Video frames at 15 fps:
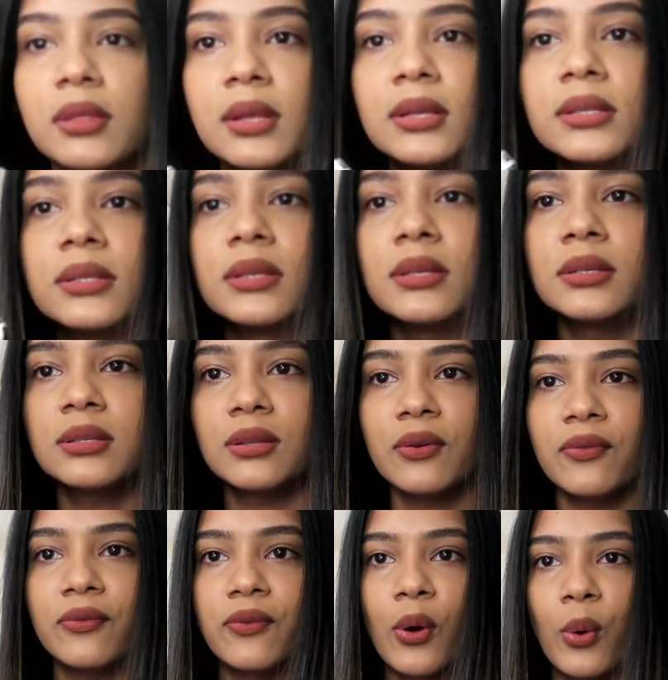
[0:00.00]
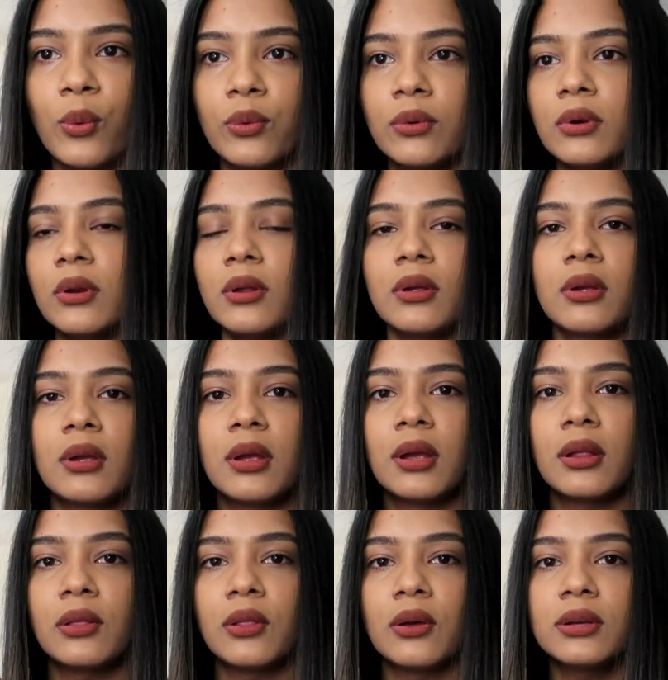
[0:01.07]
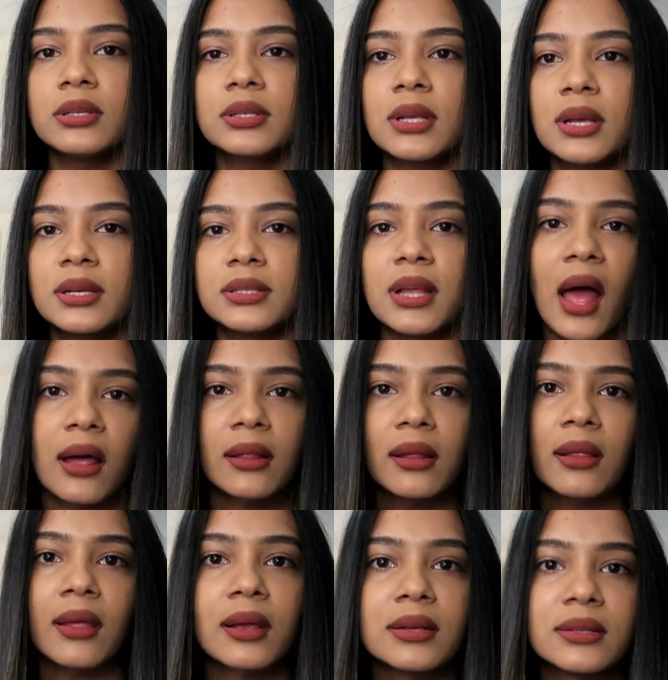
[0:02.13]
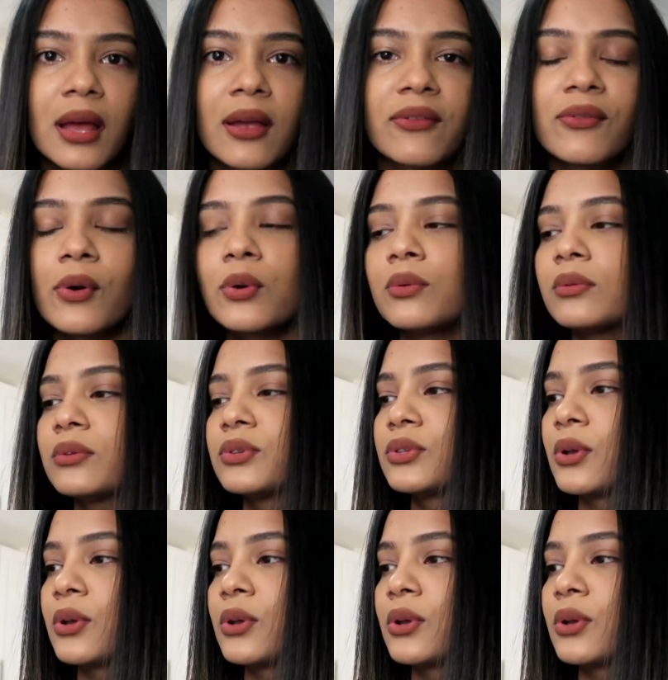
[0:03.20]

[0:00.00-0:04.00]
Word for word: This is the phone it looks exactly like his iPhone,